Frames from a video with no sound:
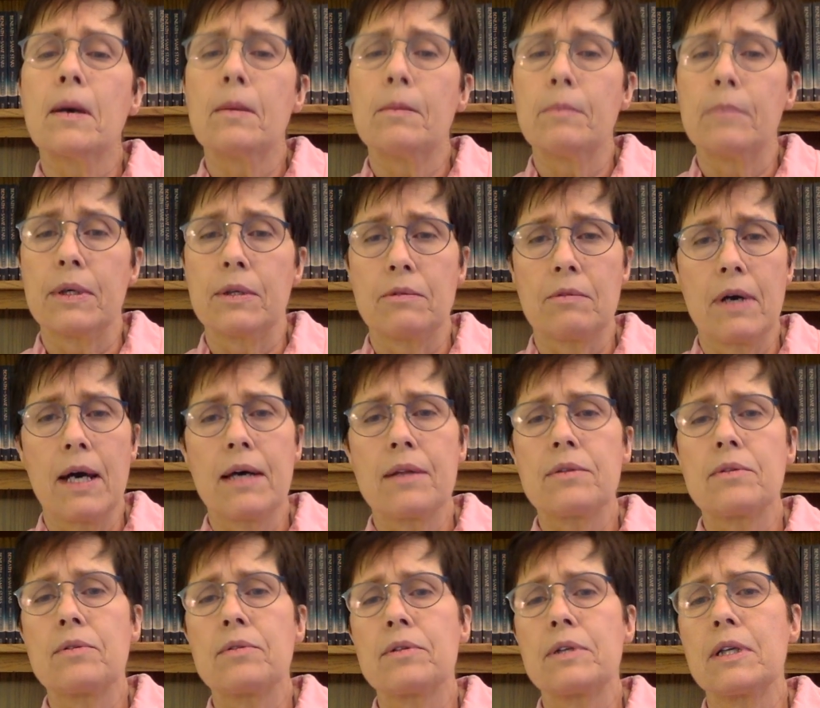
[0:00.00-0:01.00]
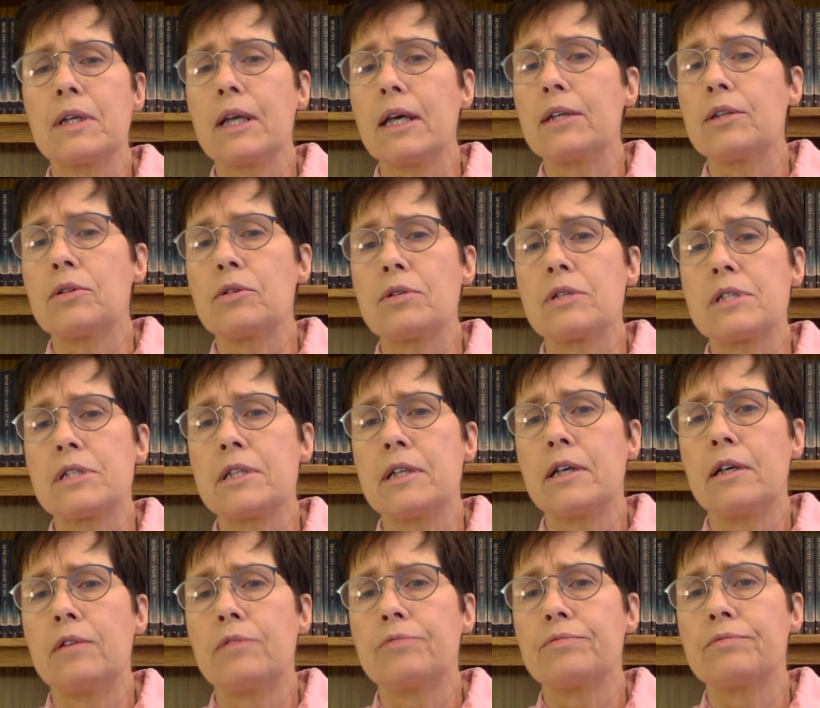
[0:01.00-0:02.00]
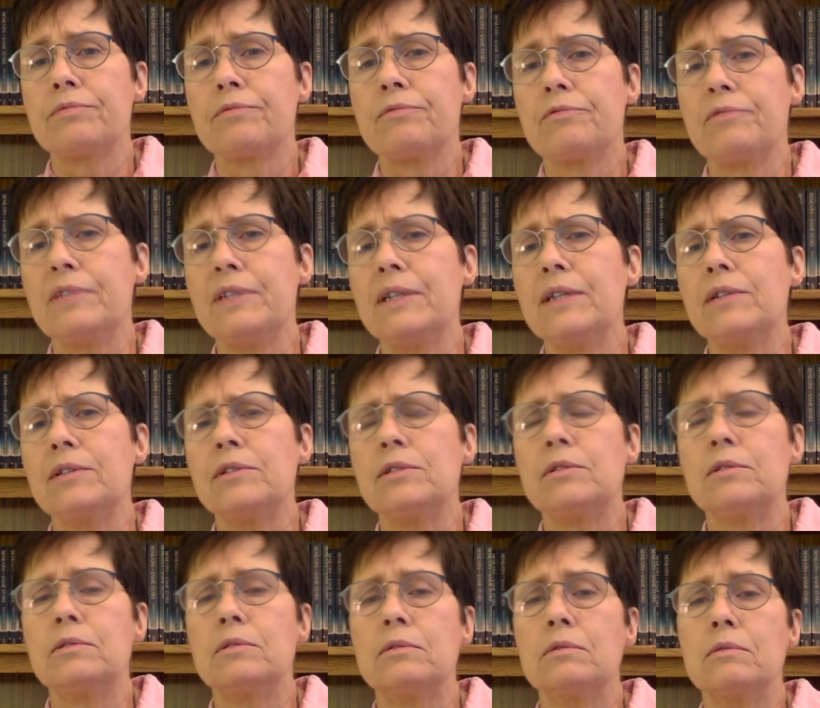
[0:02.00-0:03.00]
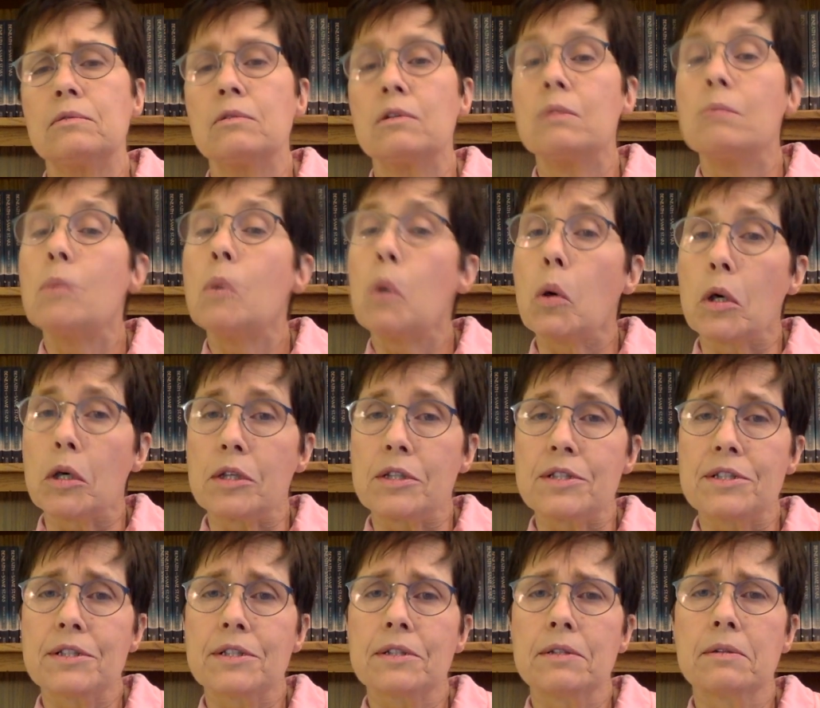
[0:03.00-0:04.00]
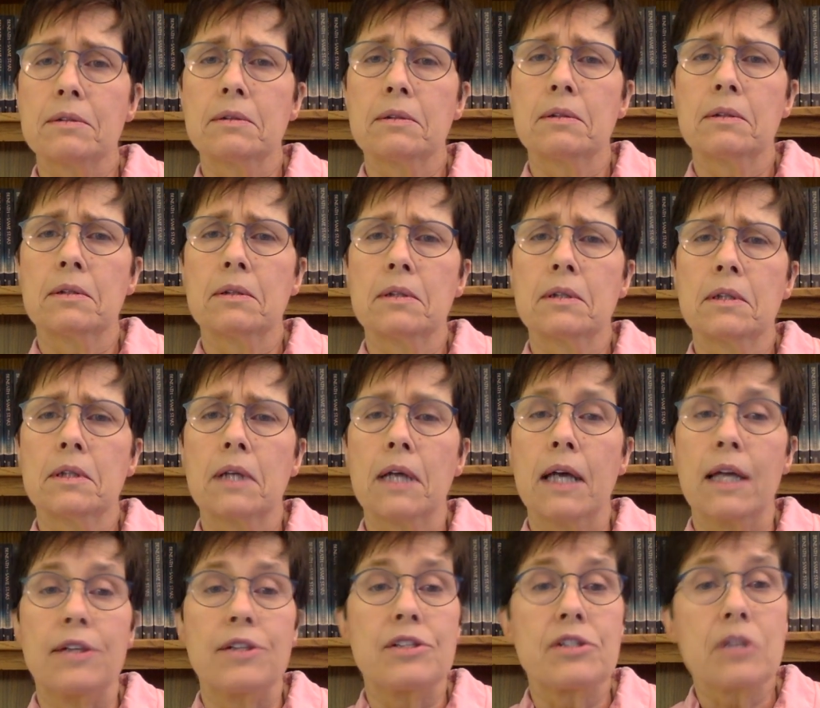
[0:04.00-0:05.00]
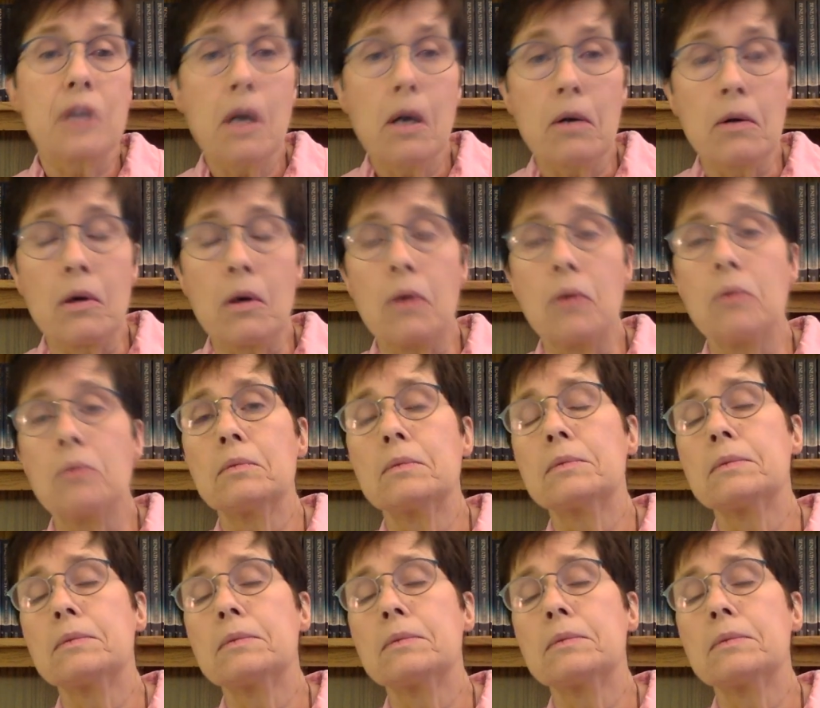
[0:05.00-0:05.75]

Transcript: But rather than let yourself feel remorse and sorrow,